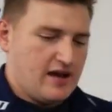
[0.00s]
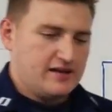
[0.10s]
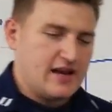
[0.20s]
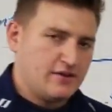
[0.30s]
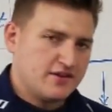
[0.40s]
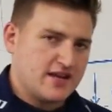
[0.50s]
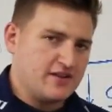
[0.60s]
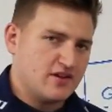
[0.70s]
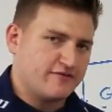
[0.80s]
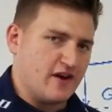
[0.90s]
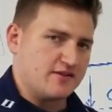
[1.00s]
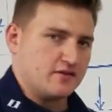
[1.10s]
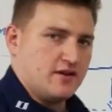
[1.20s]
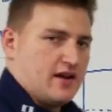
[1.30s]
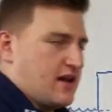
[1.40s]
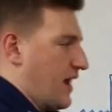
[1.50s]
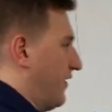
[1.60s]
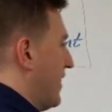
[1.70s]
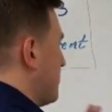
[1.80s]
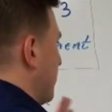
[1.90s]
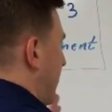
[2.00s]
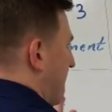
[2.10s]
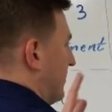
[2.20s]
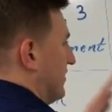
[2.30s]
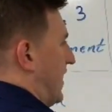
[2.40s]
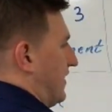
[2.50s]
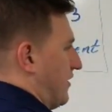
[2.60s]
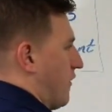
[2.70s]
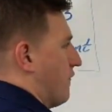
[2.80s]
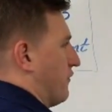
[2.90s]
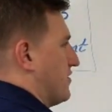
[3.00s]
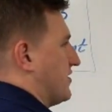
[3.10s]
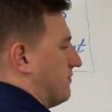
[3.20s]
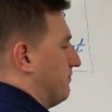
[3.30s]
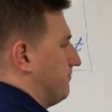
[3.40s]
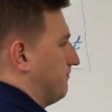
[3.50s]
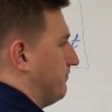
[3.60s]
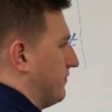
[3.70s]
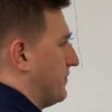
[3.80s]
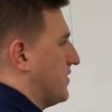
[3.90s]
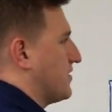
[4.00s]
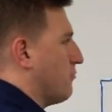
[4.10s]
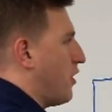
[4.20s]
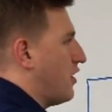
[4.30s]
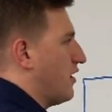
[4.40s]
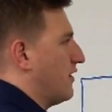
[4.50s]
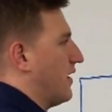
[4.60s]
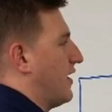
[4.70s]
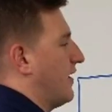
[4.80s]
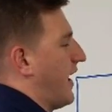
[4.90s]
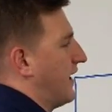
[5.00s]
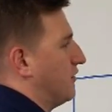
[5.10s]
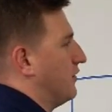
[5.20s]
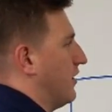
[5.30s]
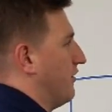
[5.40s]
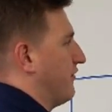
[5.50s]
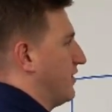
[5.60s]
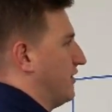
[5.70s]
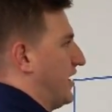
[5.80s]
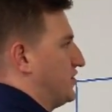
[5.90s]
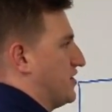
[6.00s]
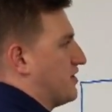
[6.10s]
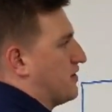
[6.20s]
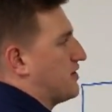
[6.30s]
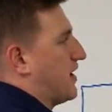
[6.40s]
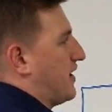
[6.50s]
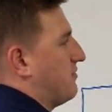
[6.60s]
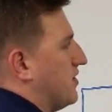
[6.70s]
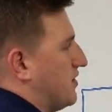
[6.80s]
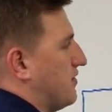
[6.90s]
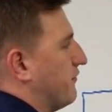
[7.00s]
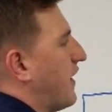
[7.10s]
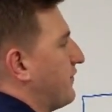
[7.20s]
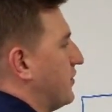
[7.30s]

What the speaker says: Now let's take this vessel and let's incline it over some small angle of inclination, so let's say 5